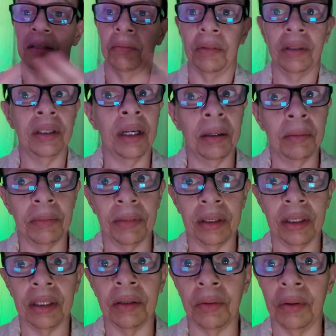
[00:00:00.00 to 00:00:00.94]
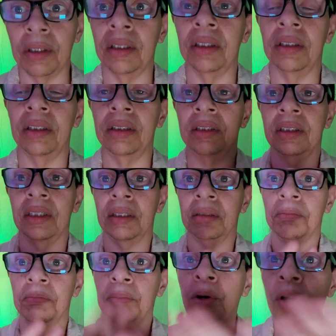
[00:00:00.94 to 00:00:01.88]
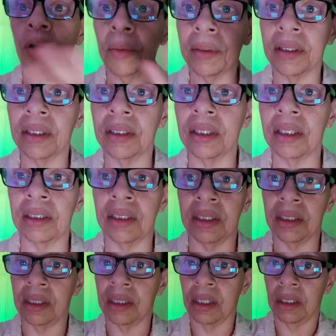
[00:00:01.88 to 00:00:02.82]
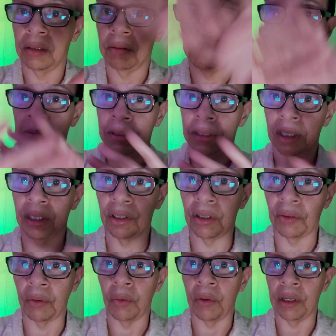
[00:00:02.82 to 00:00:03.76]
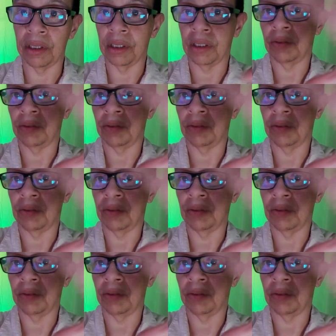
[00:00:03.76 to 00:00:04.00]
Well, it's not permanent. It's just going to protect. You have to watch